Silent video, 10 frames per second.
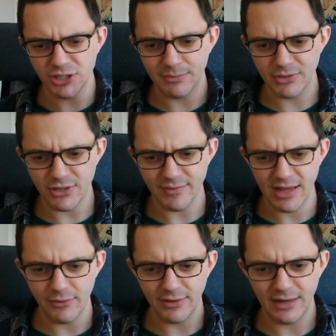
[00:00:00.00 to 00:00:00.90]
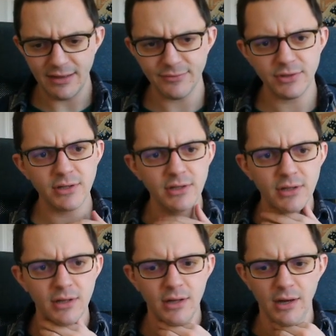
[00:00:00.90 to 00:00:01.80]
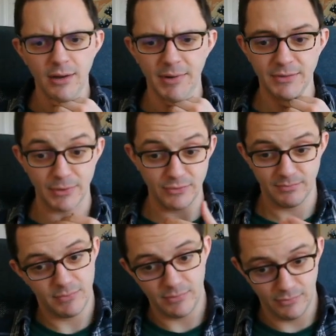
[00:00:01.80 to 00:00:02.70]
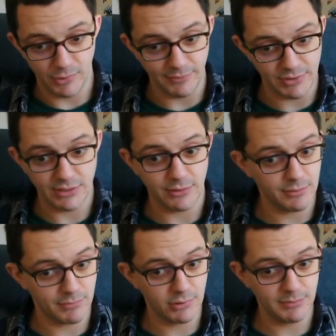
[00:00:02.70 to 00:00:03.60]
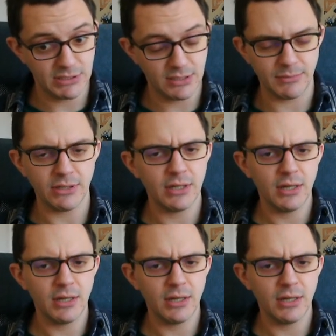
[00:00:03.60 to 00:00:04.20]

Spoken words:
numbers over here on the left. And I suppose 1 over 0 is a pretty big number.